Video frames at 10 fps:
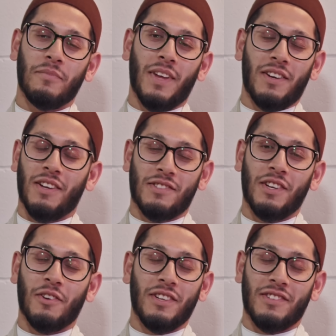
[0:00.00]
I was
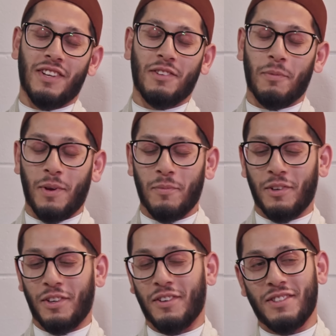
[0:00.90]
going to go into another topic. I'm not
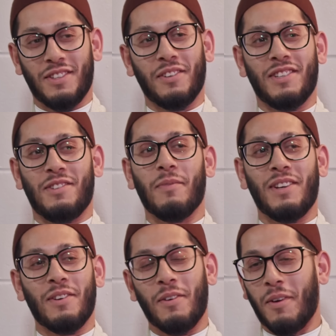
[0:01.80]
going to go into it because
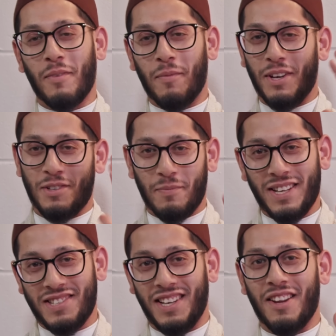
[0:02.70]
I mentioned
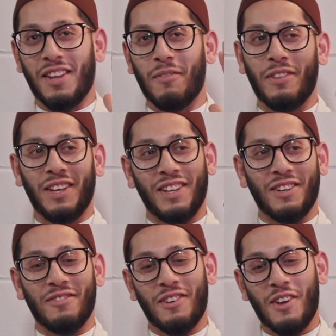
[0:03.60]
Messi now. And I'm thinking
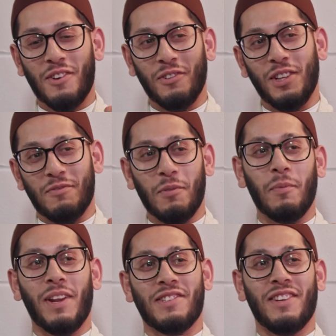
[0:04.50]
of all these
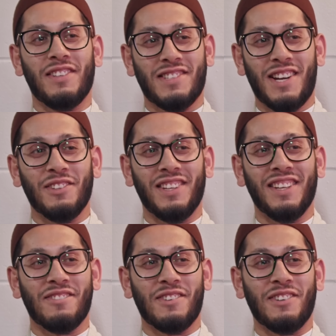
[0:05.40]
football players going to
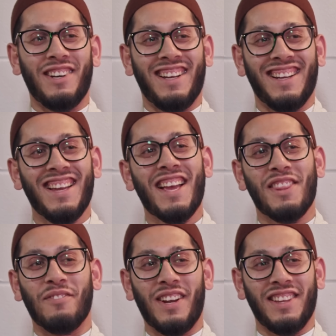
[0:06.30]
Saudi for
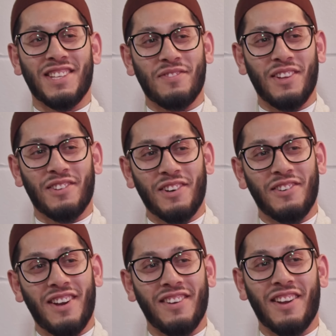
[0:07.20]
the money that's being thrown
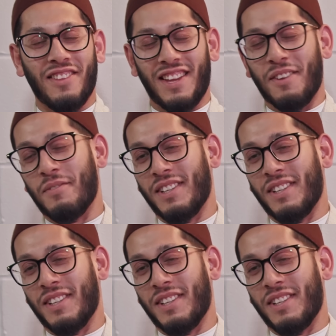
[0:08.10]
around now there. Yeah.